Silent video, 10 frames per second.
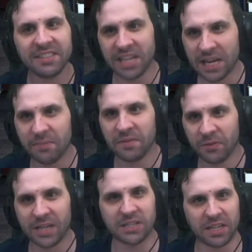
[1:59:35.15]
Yep,
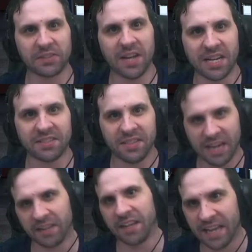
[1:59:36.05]
Red Sox lost.
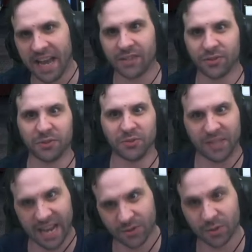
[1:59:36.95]
And then the Astros, the
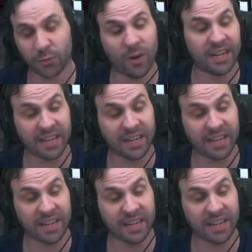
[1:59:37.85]
Astros won.